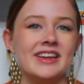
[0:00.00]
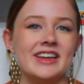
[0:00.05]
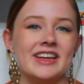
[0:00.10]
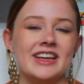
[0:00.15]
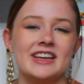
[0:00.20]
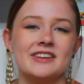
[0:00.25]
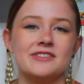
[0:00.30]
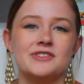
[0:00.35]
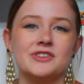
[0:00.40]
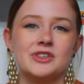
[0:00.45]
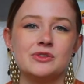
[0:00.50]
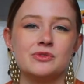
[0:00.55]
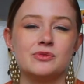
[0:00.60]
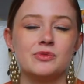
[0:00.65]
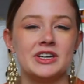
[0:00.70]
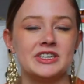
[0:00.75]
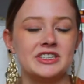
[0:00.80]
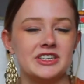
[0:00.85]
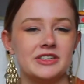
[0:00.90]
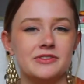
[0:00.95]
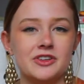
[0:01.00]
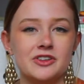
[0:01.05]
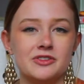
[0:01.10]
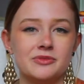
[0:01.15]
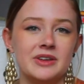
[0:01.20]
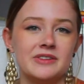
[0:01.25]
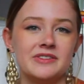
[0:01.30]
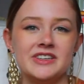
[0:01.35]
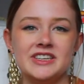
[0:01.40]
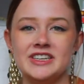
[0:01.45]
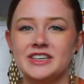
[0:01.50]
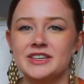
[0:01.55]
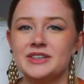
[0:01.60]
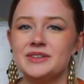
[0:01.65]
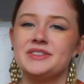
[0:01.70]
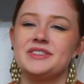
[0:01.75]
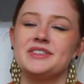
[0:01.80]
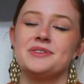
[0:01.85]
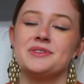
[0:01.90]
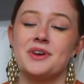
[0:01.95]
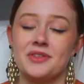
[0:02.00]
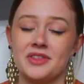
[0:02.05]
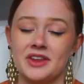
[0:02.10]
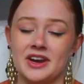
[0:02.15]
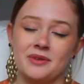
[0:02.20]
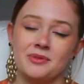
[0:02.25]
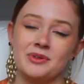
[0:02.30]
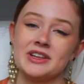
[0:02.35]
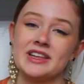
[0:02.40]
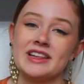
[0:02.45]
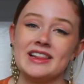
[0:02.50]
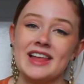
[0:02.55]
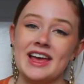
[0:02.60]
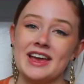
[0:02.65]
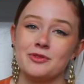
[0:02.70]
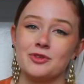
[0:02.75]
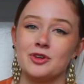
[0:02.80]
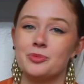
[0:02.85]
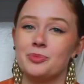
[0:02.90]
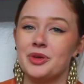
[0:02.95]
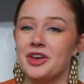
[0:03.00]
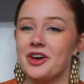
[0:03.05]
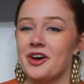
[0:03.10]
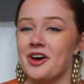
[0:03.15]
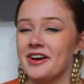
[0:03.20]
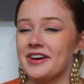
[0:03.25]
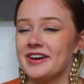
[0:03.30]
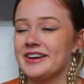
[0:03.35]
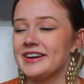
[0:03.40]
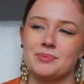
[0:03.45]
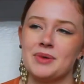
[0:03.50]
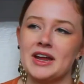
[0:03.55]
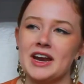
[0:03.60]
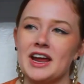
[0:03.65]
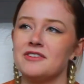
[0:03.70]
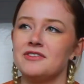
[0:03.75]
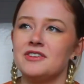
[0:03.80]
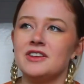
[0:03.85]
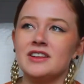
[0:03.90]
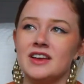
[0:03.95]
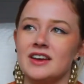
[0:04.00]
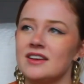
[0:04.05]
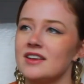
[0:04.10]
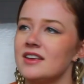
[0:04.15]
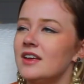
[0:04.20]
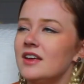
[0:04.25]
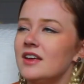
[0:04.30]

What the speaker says: If you've watched a few of my videos, you know that I really like Rupi Kaur, but I feel like